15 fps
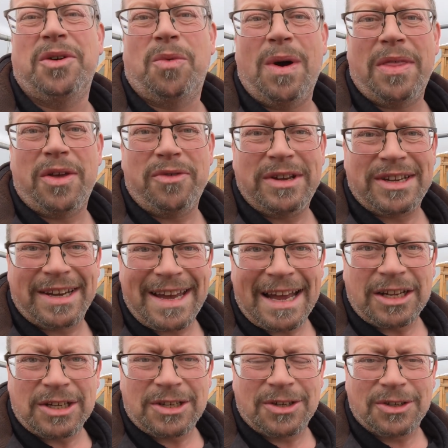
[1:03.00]
the weather is
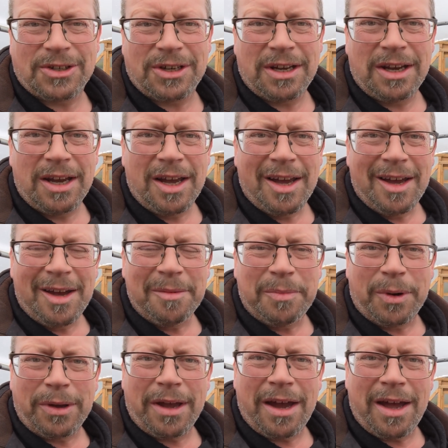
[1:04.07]
against us.
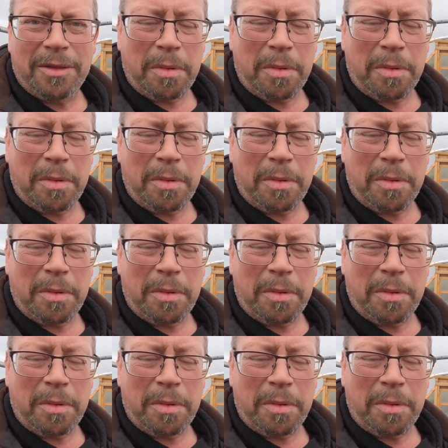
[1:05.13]
But yeah,